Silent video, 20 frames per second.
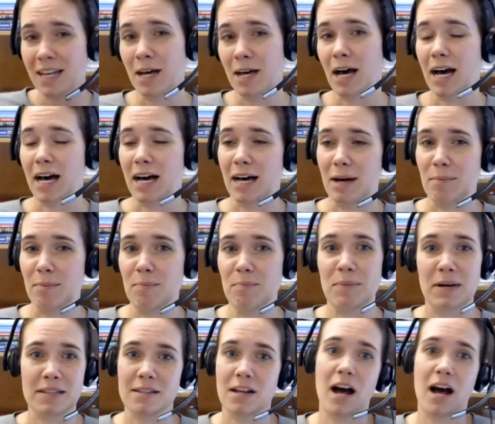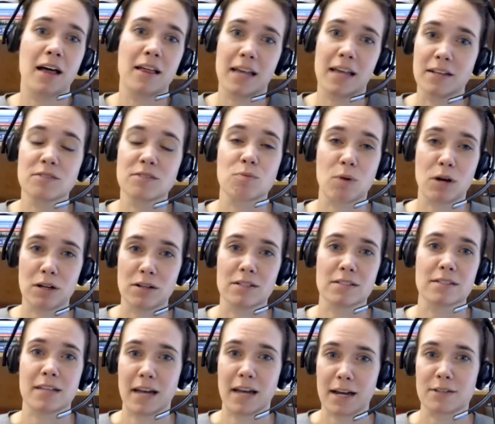um, but not as well as
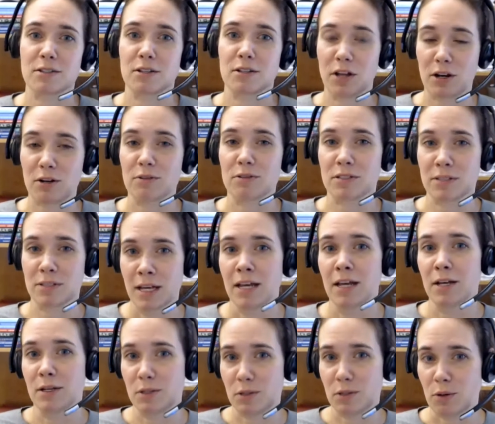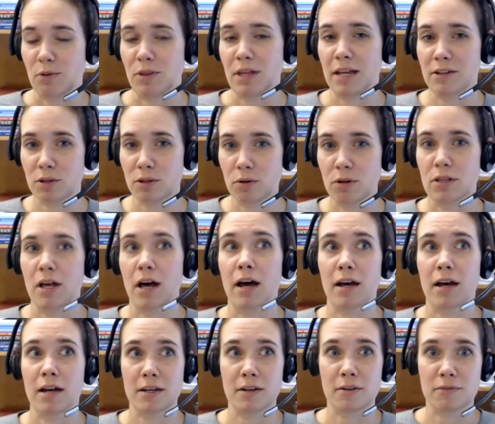the axolotls. So they do a
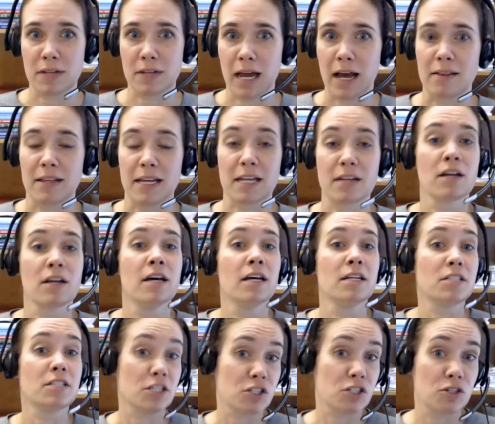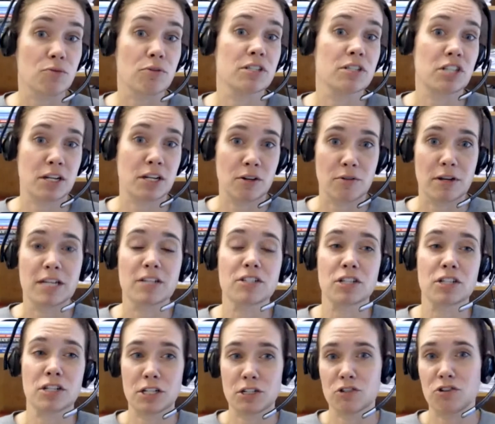lot of, yeah, like tissue
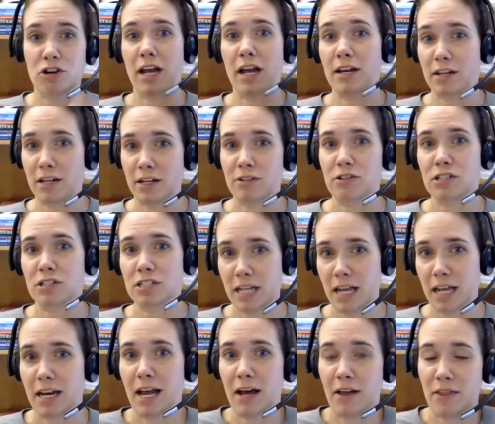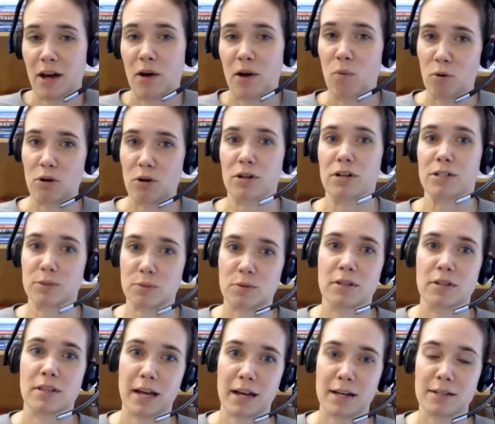regeneration and trying to understand how that works
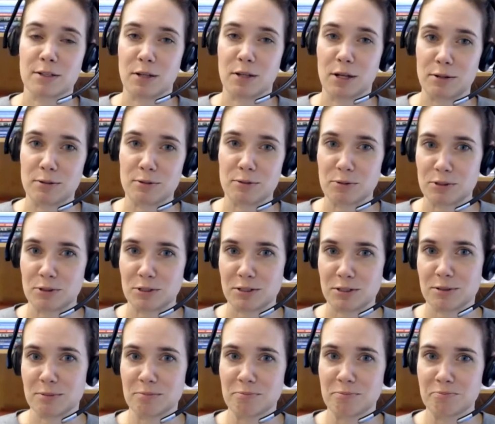with axolotls, which is